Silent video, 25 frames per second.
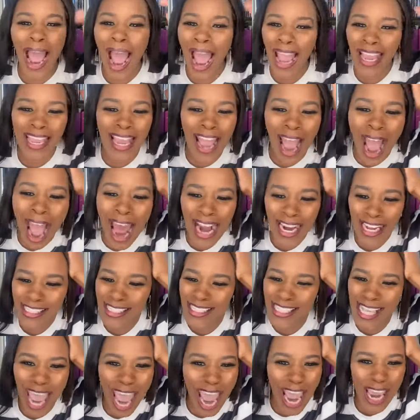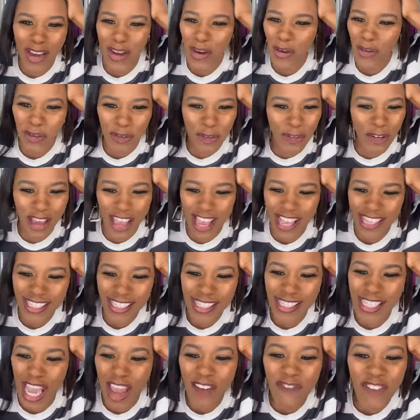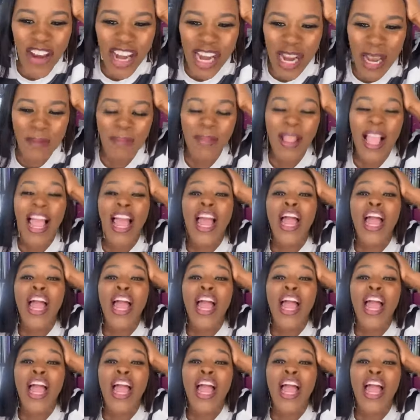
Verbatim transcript: I gotta take risk, Tiffany,